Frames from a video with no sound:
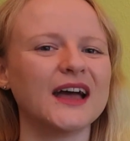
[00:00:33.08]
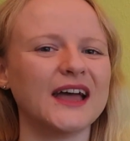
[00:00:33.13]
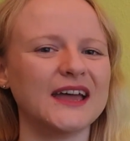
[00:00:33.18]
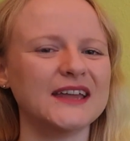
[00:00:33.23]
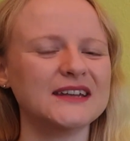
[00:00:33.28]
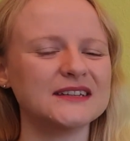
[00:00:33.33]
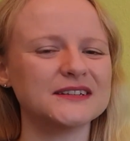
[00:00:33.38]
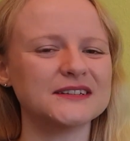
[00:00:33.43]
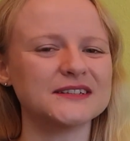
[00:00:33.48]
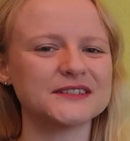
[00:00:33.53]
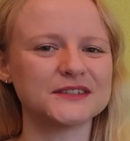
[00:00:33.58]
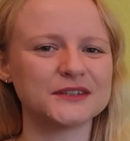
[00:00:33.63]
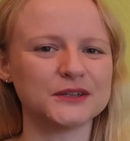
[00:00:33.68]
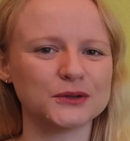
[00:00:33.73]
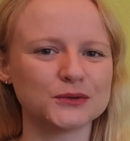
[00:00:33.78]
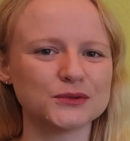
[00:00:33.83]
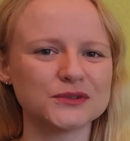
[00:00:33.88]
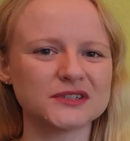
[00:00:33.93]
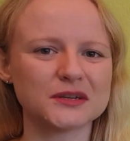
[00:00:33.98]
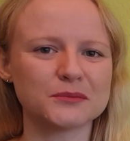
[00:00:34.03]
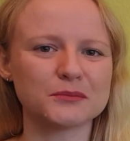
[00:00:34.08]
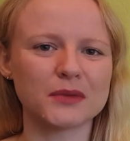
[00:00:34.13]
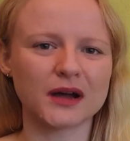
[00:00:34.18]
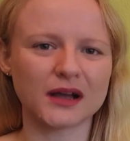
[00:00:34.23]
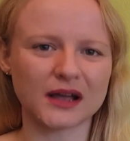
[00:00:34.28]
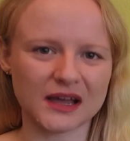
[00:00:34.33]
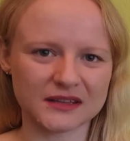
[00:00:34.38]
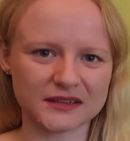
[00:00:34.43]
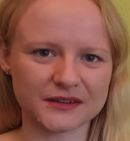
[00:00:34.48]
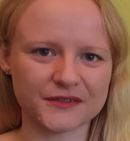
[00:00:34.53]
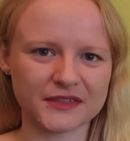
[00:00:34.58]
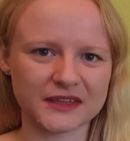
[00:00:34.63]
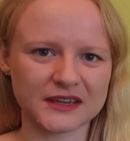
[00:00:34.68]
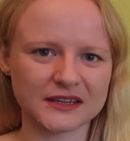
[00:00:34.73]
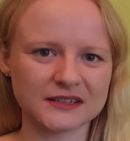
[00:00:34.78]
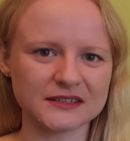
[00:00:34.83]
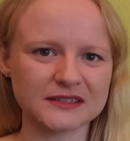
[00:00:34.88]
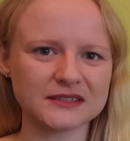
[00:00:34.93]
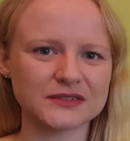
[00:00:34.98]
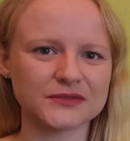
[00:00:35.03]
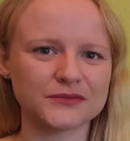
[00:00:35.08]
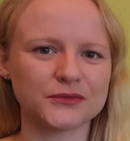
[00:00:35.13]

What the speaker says: And it is used, among other things,